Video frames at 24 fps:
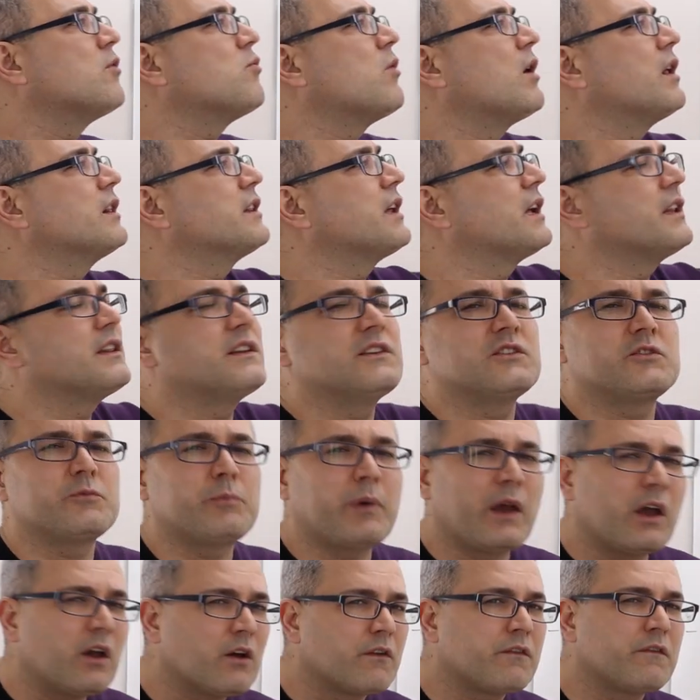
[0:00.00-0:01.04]
well, then this
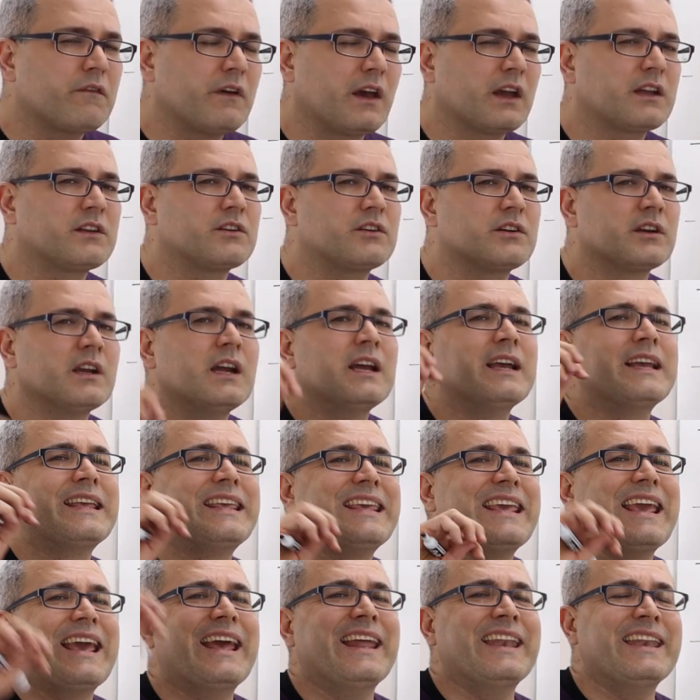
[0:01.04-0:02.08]
payoff vector
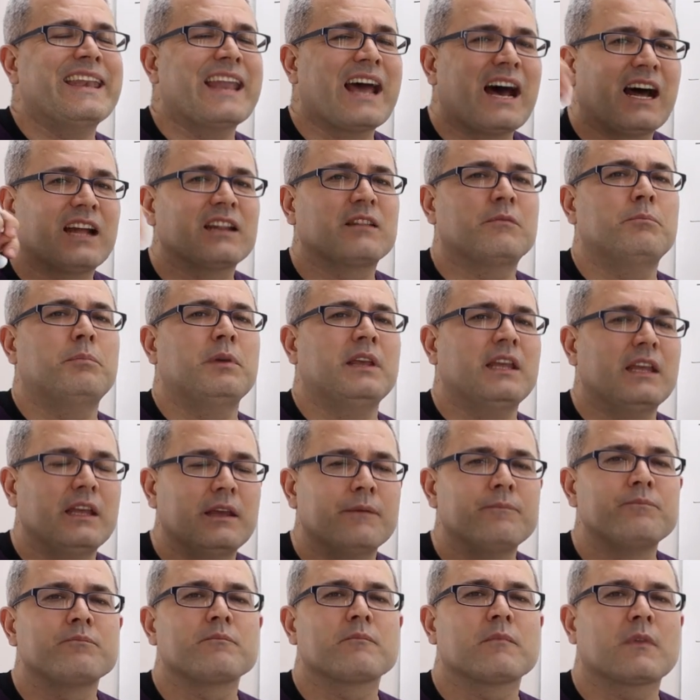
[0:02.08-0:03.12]
cannot
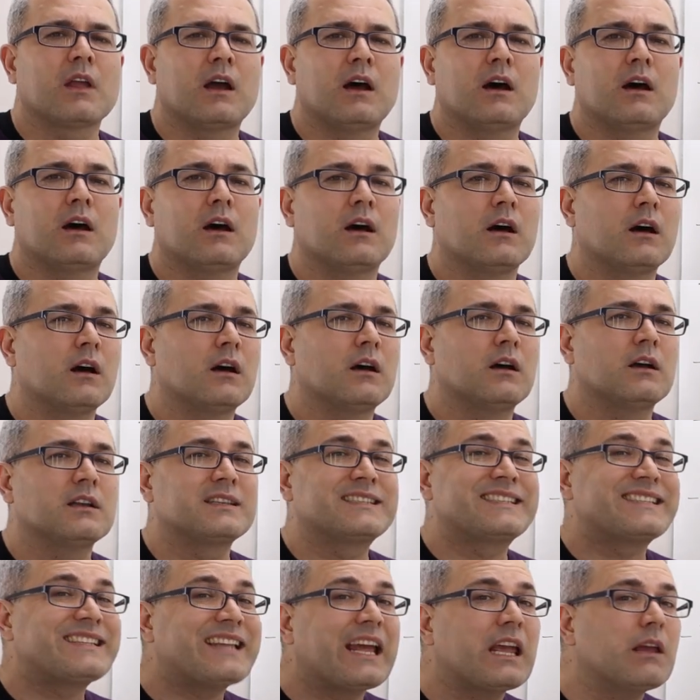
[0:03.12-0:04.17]
be
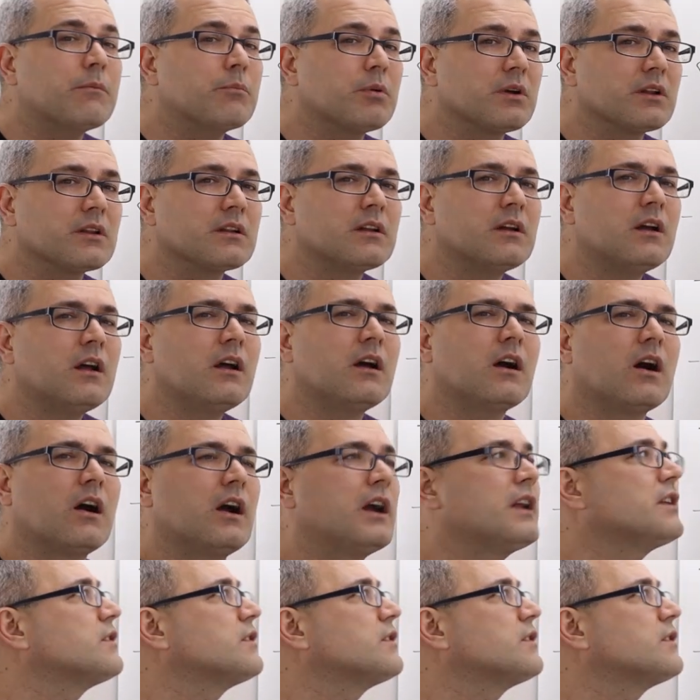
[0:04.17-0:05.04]
stable. All